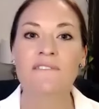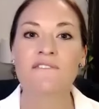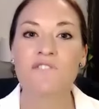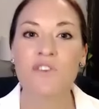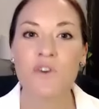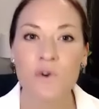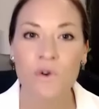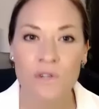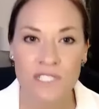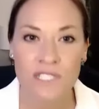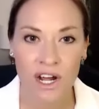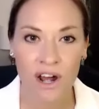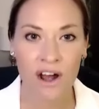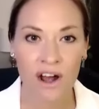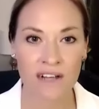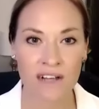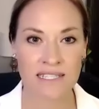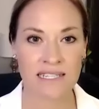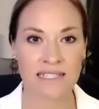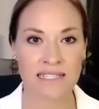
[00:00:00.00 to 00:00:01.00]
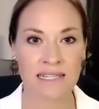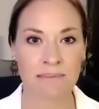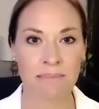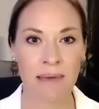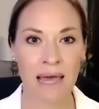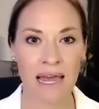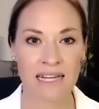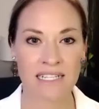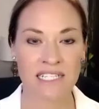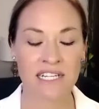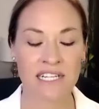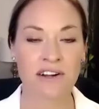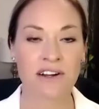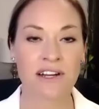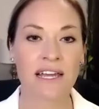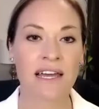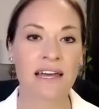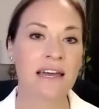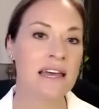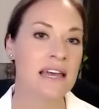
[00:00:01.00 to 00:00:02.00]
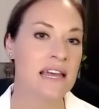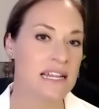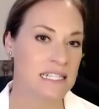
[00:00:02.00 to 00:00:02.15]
food toxins and bacteria